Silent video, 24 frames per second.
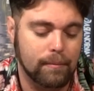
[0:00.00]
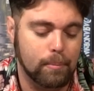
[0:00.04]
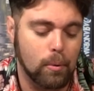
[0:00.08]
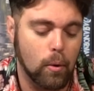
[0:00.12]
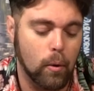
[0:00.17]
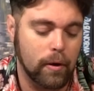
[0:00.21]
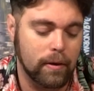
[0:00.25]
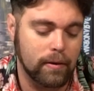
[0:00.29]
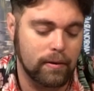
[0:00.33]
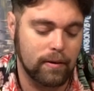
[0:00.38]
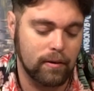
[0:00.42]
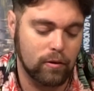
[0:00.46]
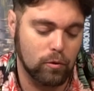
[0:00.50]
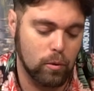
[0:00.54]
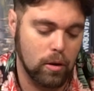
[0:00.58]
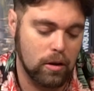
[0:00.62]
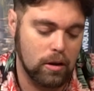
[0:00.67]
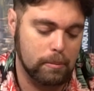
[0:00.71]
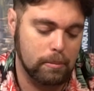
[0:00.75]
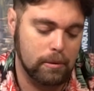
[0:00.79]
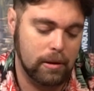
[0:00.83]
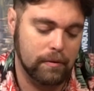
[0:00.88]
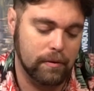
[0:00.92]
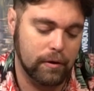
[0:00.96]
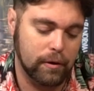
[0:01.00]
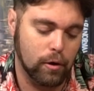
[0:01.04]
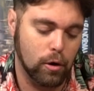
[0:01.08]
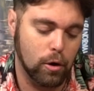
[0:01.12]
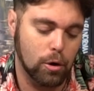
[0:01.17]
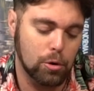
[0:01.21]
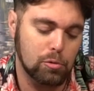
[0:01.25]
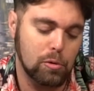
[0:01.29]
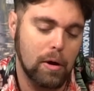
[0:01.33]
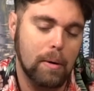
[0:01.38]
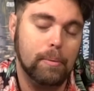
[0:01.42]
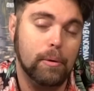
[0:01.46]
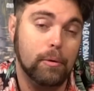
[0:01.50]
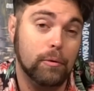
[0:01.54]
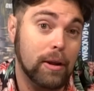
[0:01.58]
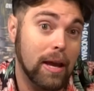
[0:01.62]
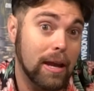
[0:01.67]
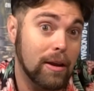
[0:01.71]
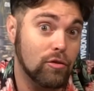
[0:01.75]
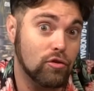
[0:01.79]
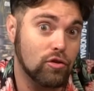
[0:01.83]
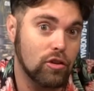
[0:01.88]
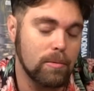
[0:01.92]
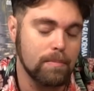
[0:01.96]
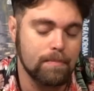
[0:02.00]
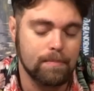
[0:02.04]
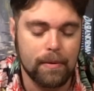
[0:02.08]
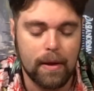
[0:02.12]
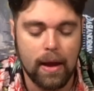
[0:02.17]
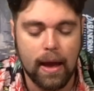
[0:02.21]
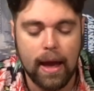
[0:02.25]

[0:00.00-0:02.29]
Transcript: points as well. I believe they're called reputation.